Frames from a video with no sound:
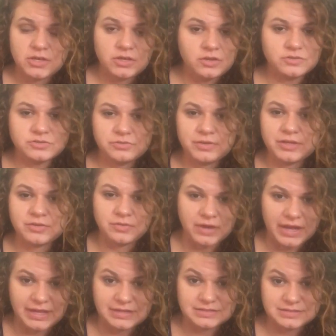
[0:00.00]
you're doing
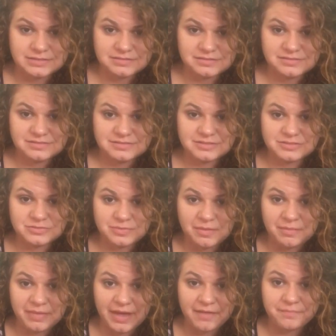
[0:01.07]
great. Just
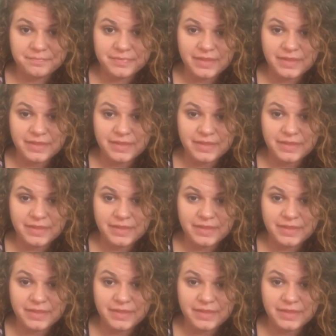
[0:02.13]
remember that.